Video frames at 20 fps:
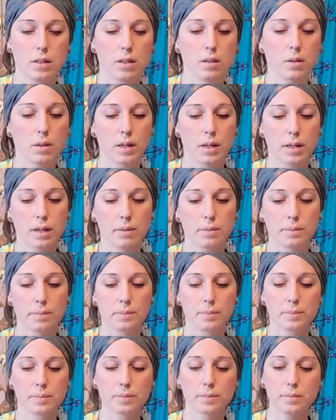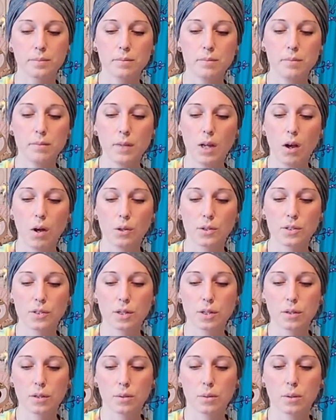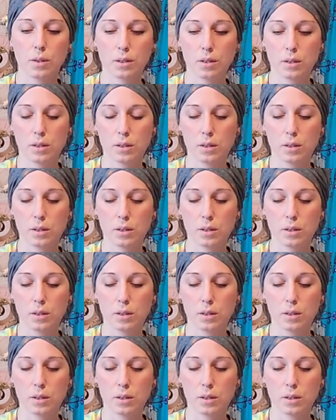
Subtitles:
Okay. Also,